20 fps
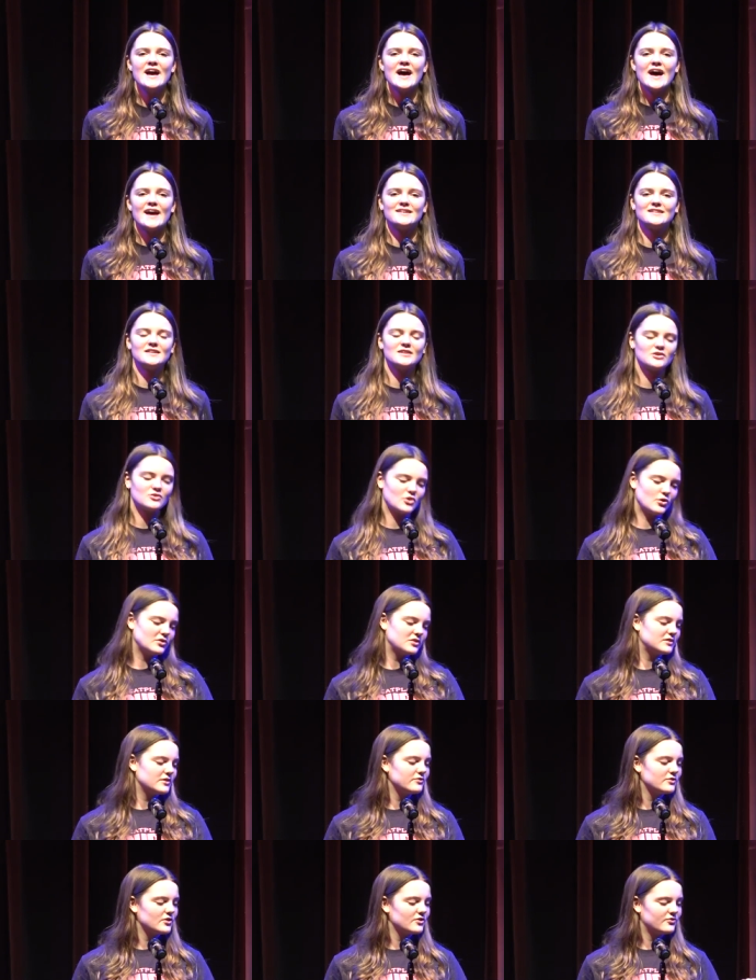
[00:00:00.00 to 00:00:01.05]
I see the
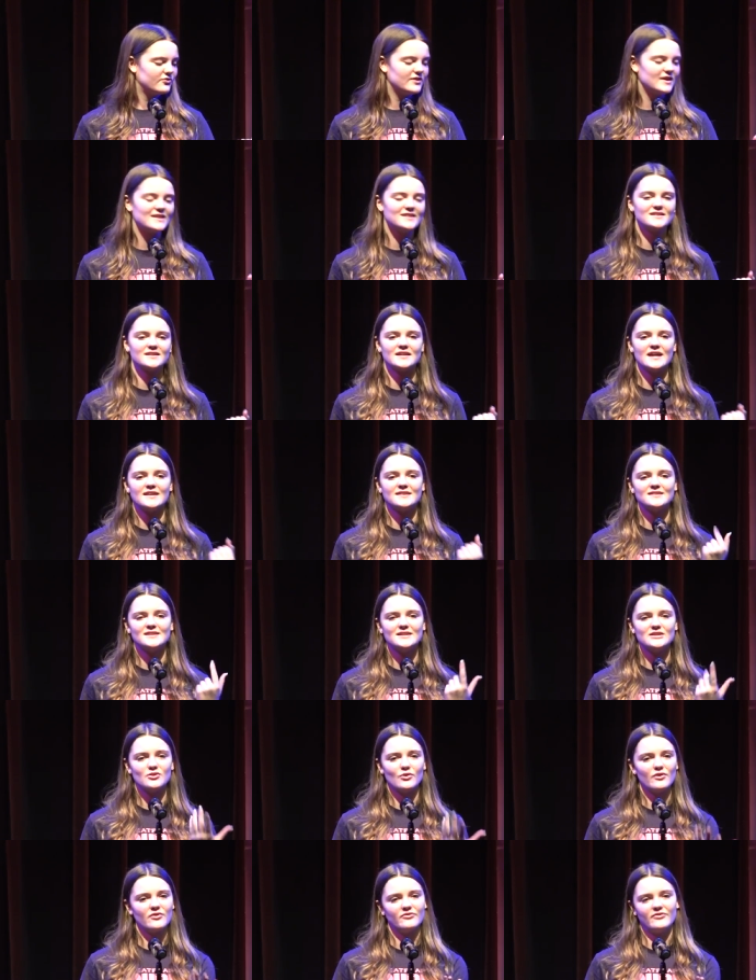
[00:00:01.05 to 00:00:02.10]
ghost of your fist, and I see
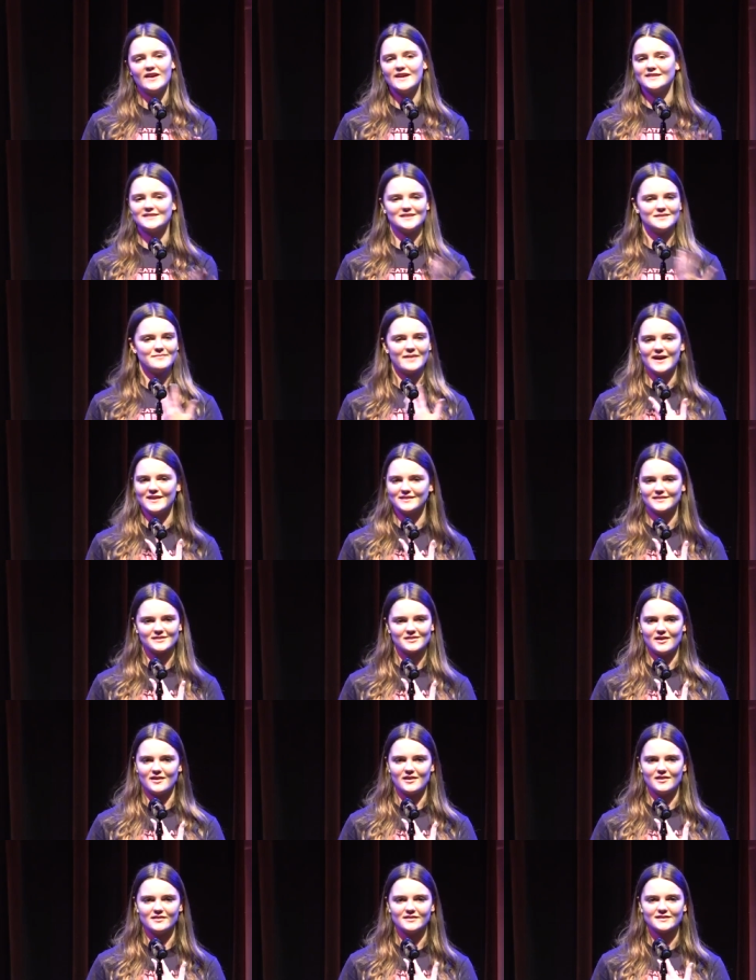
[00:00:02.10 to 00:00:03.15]
your face and my
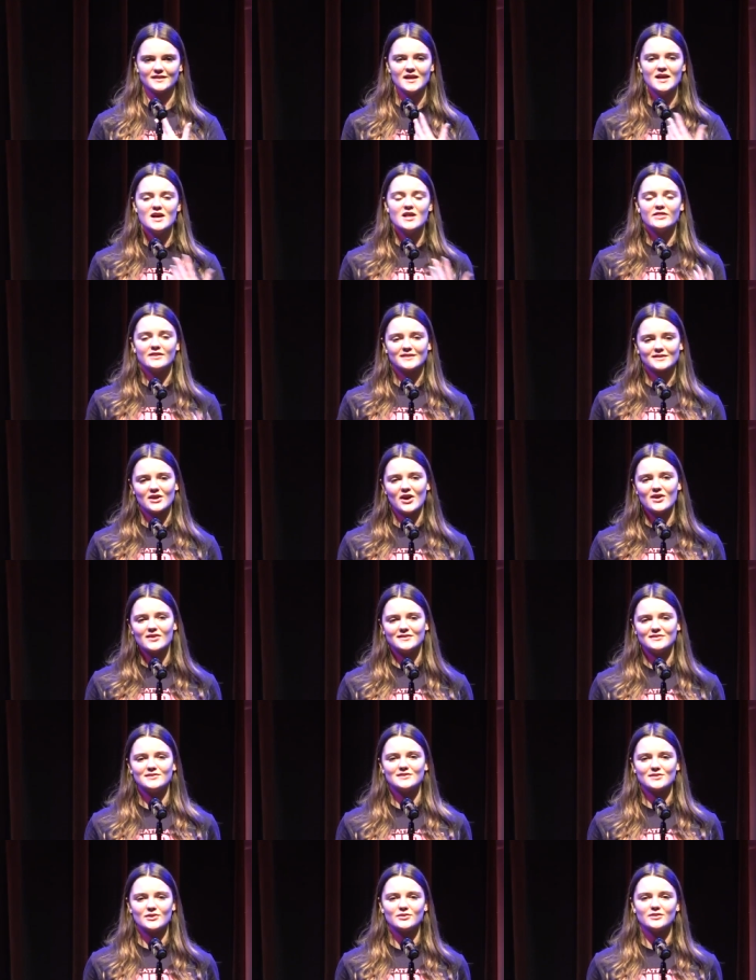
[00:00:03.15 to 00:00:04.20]
scars, the scars
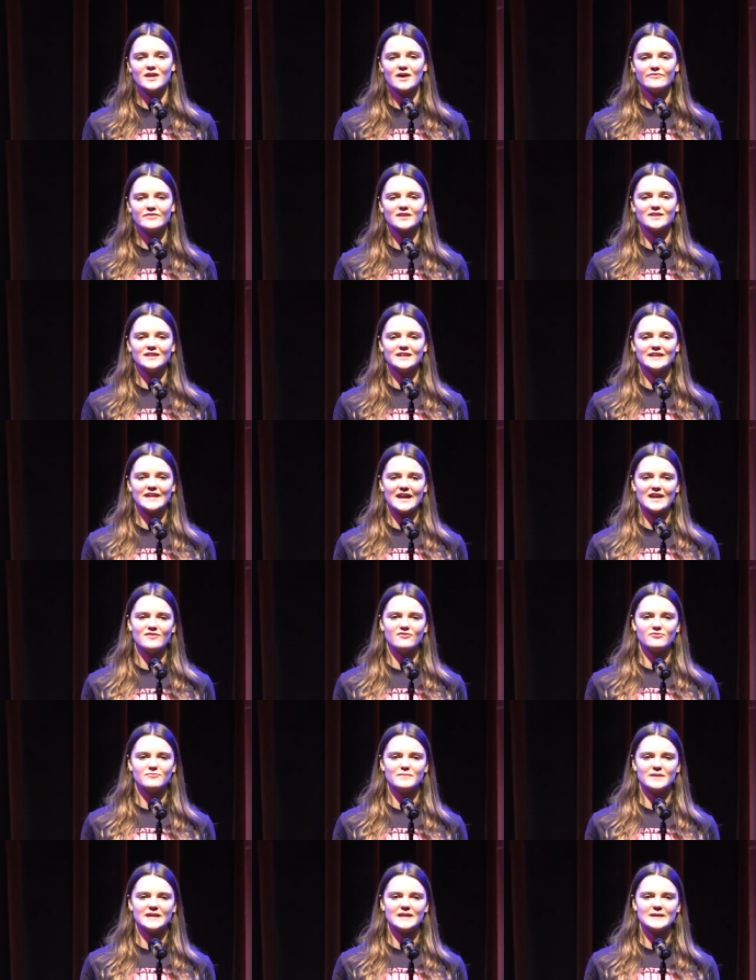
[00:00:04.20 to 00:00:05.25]
you so lovingly gave
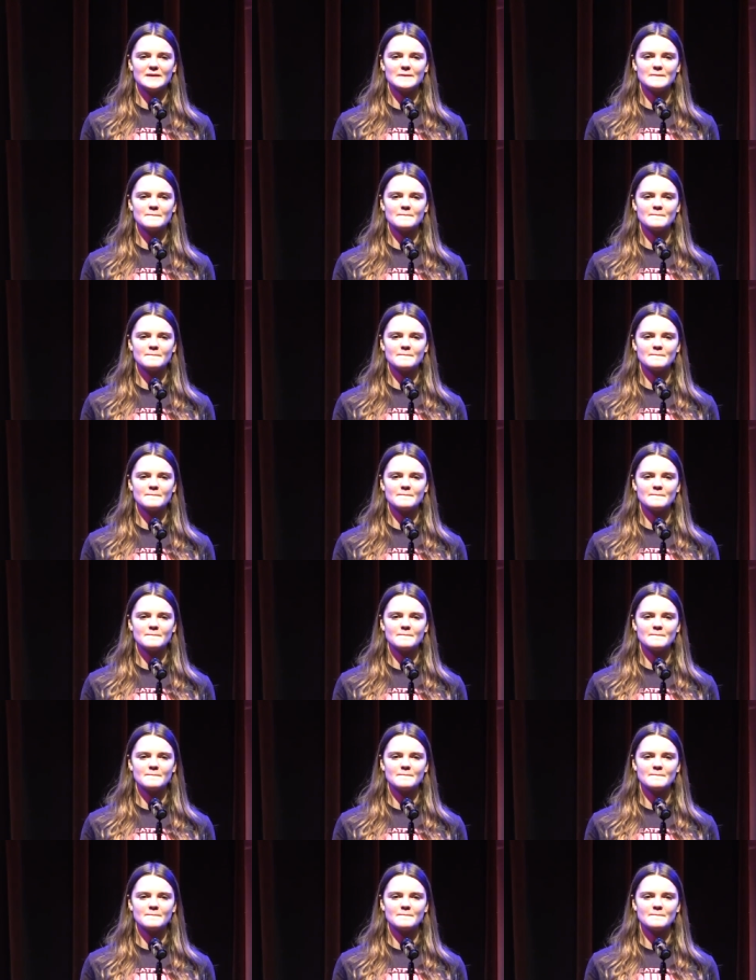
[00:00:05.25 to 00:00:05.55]
me.